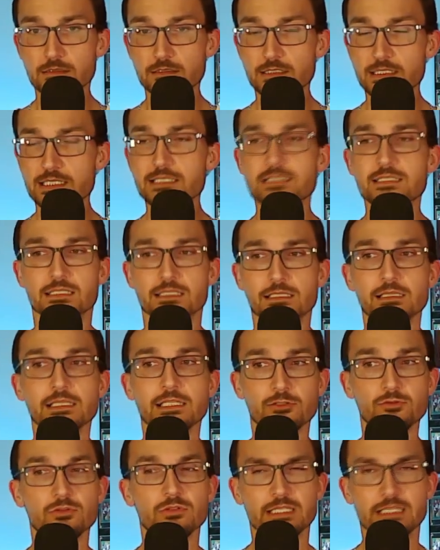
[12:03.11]
He's
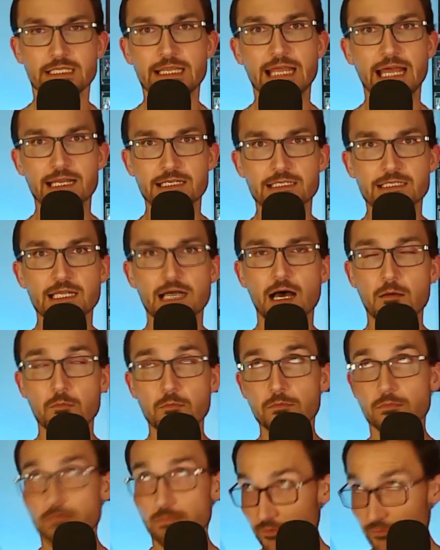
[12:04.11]
literally that
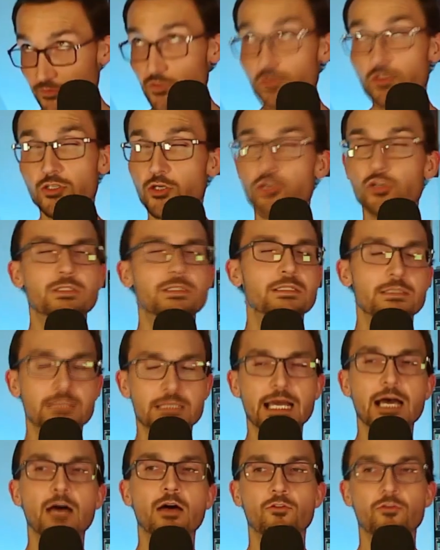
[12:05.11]
dumb, if you couldn't
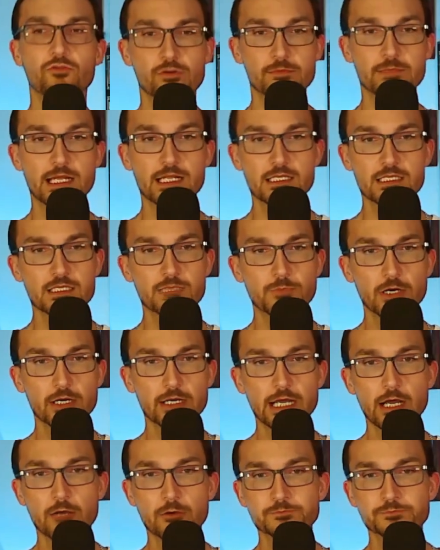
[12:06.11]
tell from that
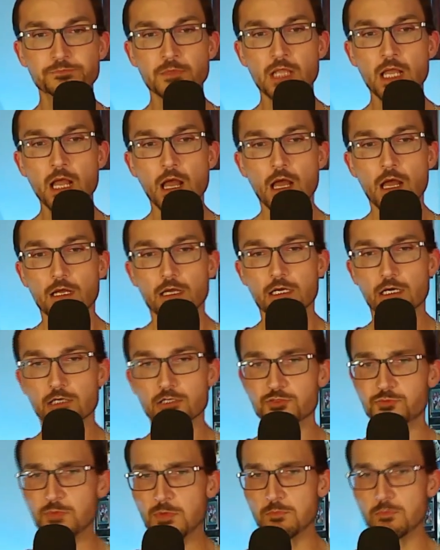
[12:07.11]
spurgout.
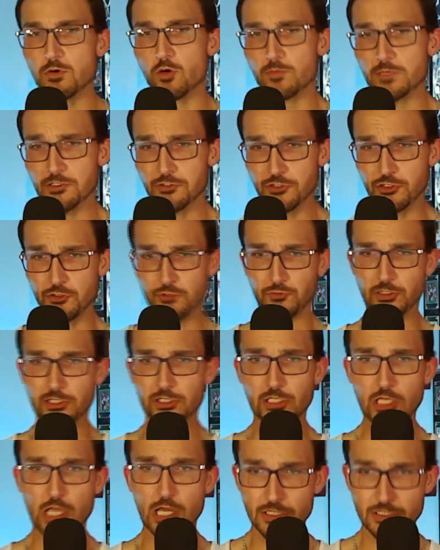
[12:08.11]
Congressman Bowman didn't
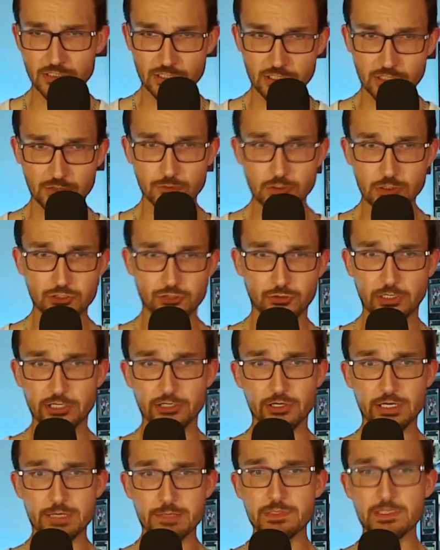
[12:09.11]
realize that he would
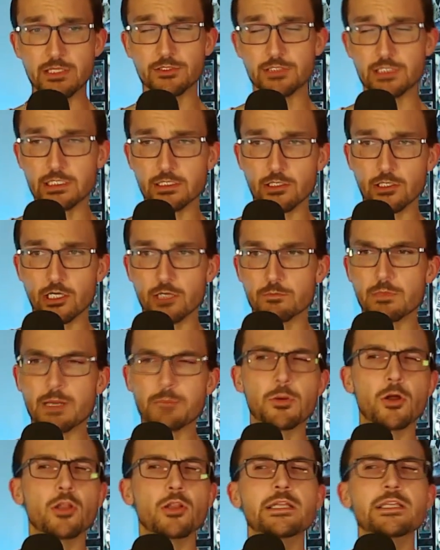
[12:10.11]
trigger a building alarm by
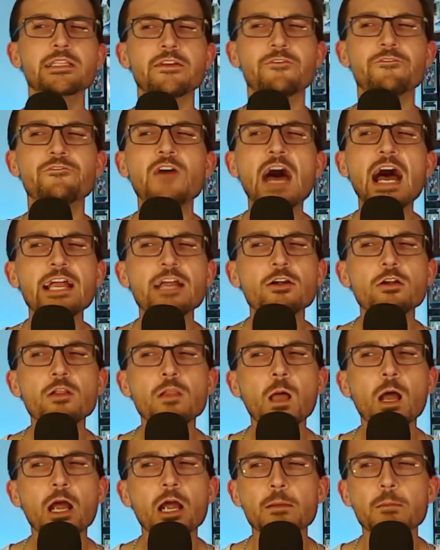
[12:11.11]
pulling the fire
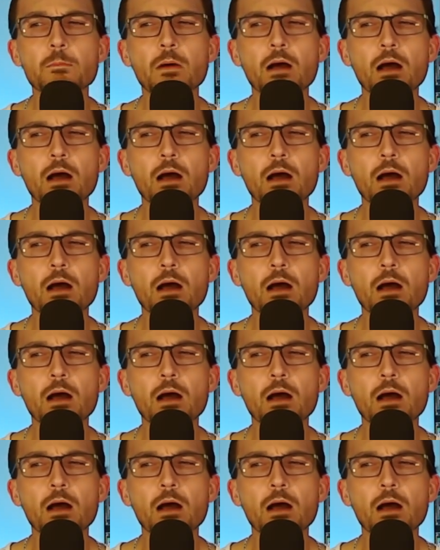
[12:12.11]
alarm.